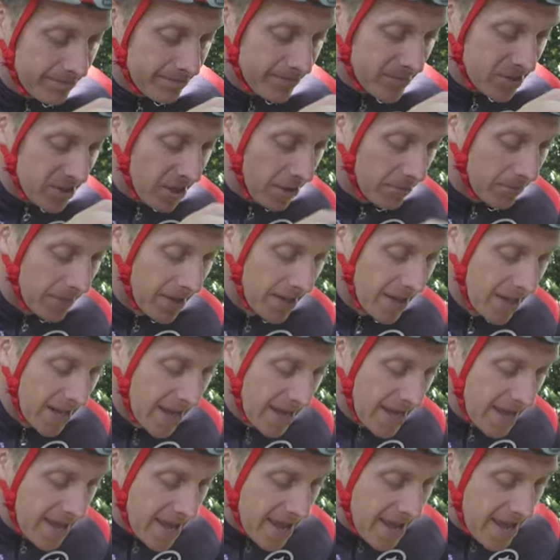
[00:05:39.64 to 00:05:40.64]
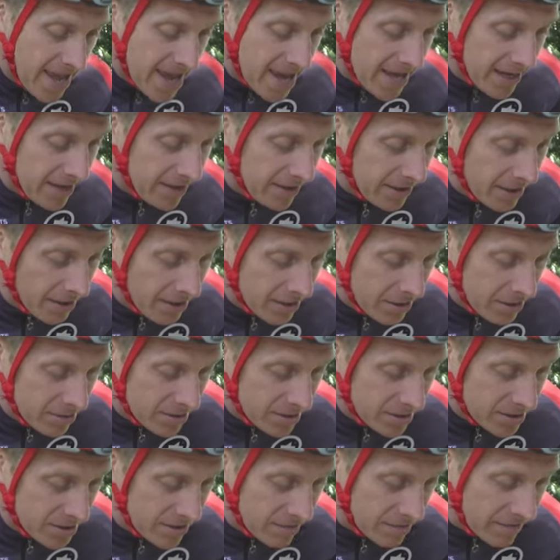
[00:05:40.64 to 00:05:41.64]
So in
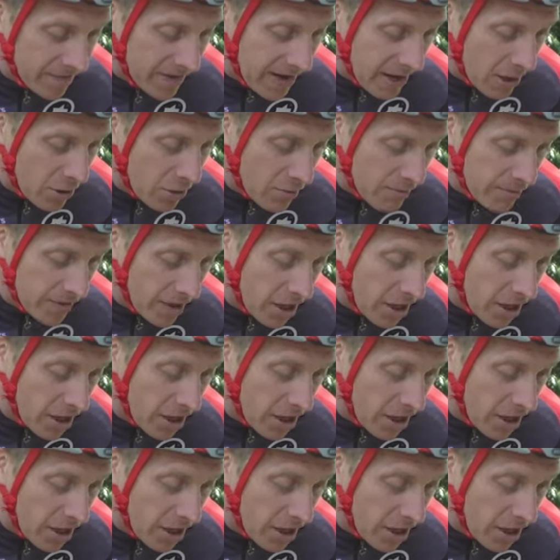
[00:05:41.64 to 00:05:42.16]
goes the valve.